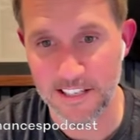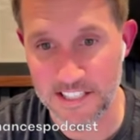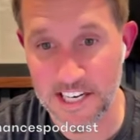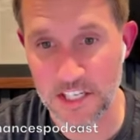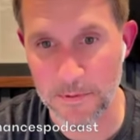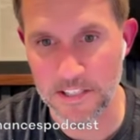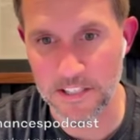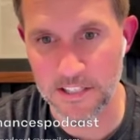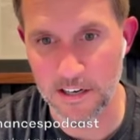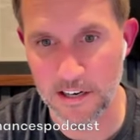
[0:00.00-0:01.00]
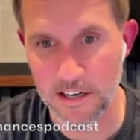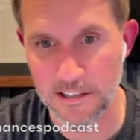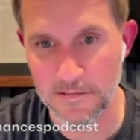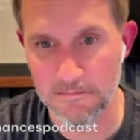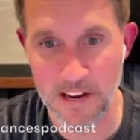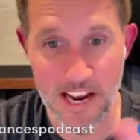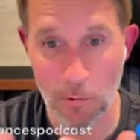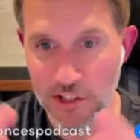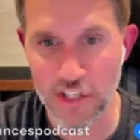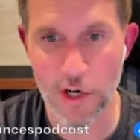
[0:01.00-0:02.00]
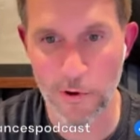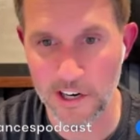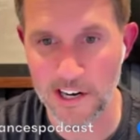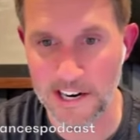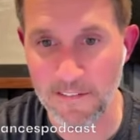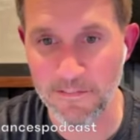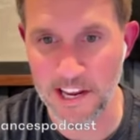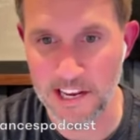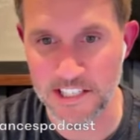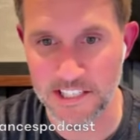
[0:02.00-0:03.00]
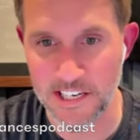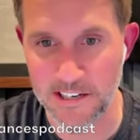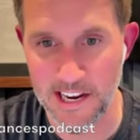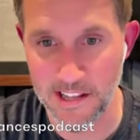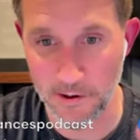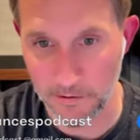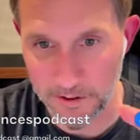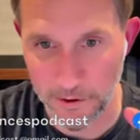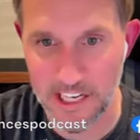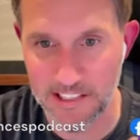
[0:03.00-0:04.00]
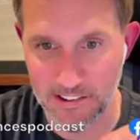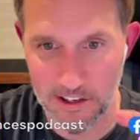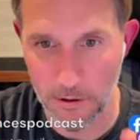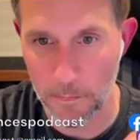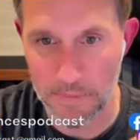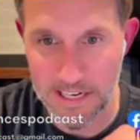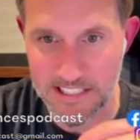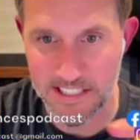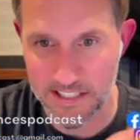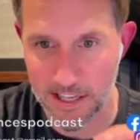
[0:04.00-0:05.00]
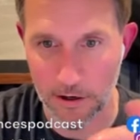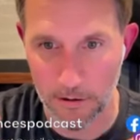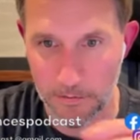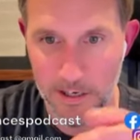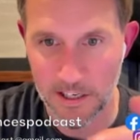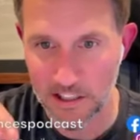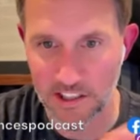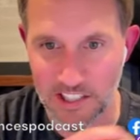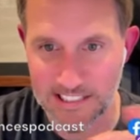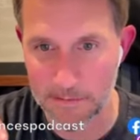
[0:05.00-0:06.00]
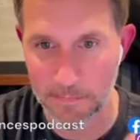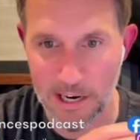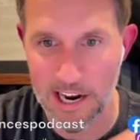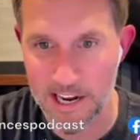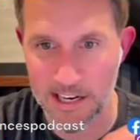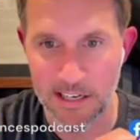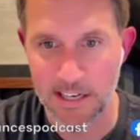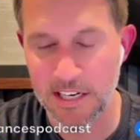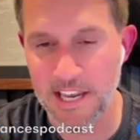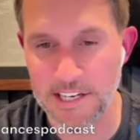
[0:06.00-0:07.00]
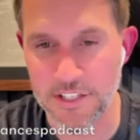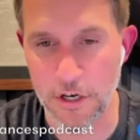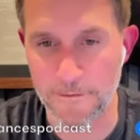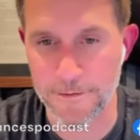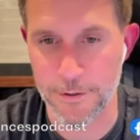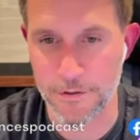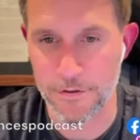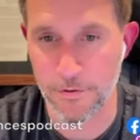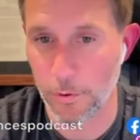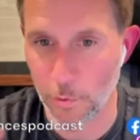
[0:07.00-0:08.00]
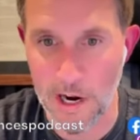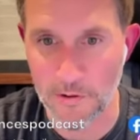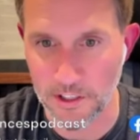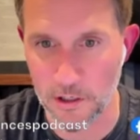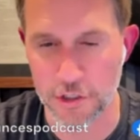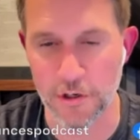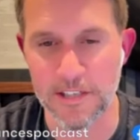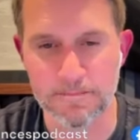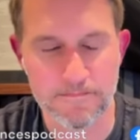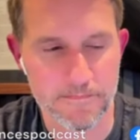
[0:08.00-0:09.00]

assessments on hey what's going on in afghanistan and they're they're getting little bits that are collected by case officers throughout the country.